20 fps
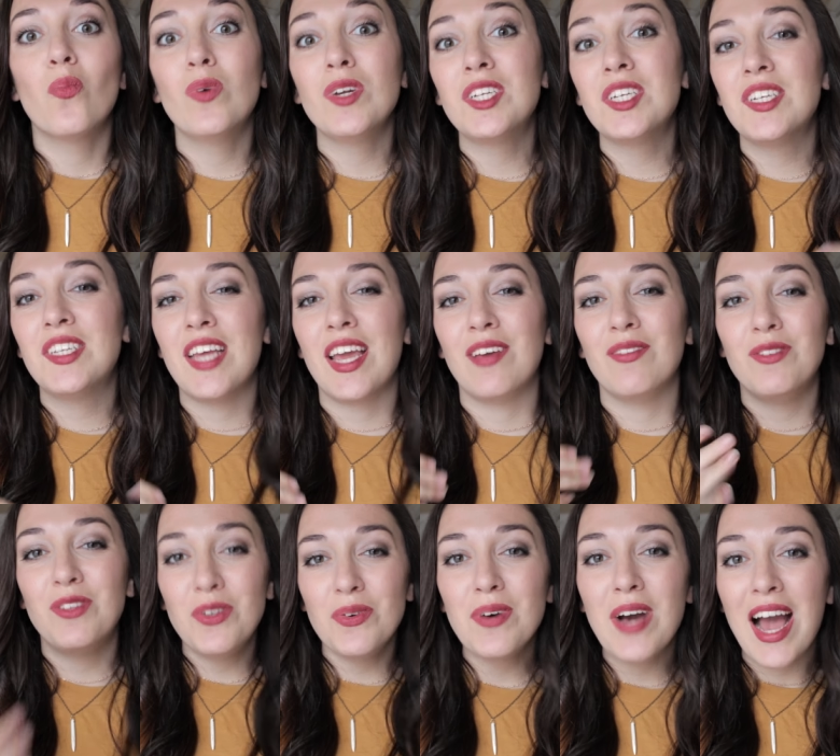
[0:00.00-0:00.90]
which
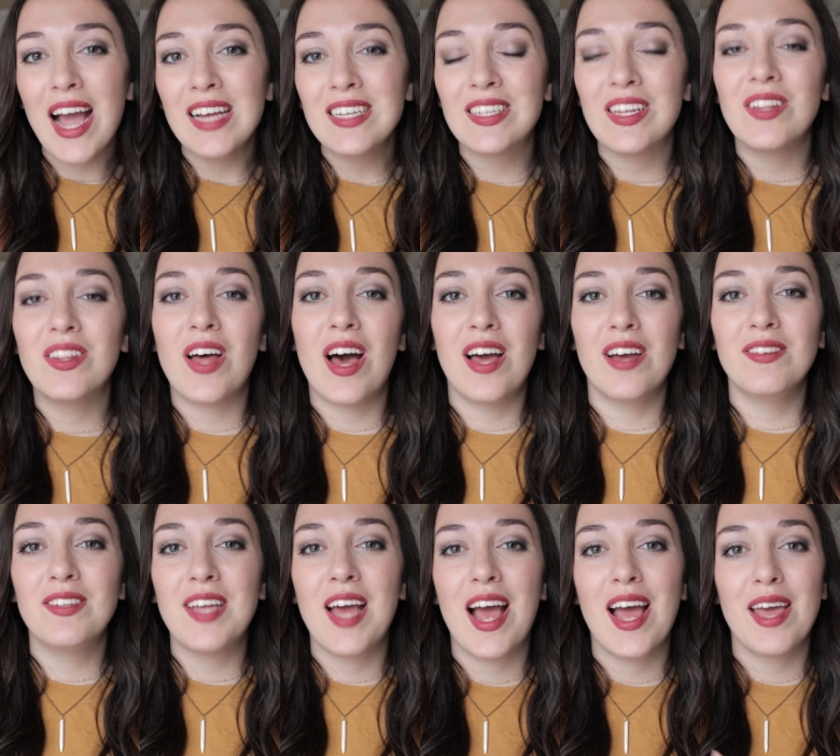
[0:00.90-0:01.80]
saves you guys a
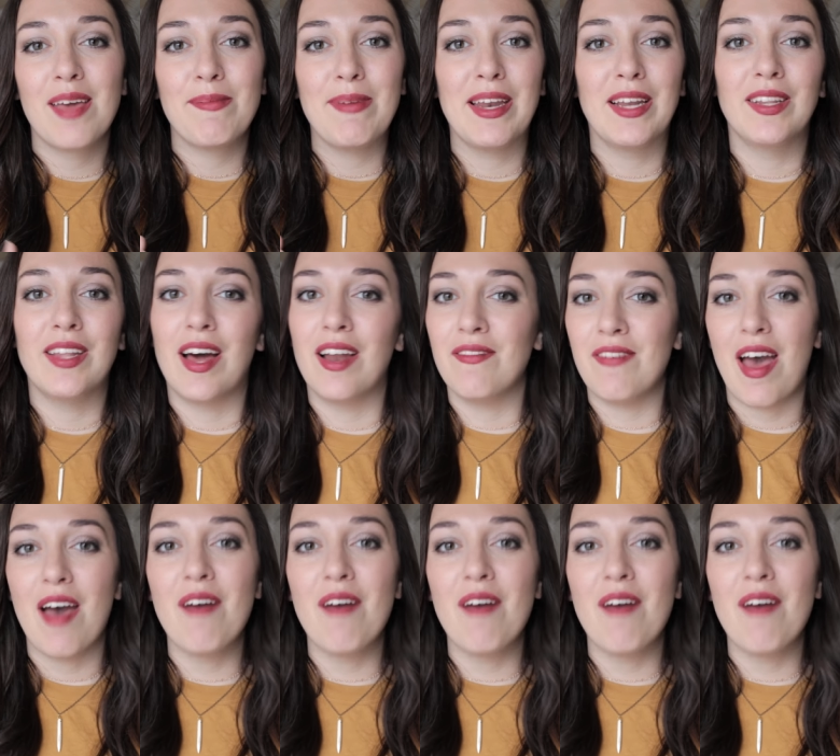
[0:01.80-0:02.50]
lot of time and a lot of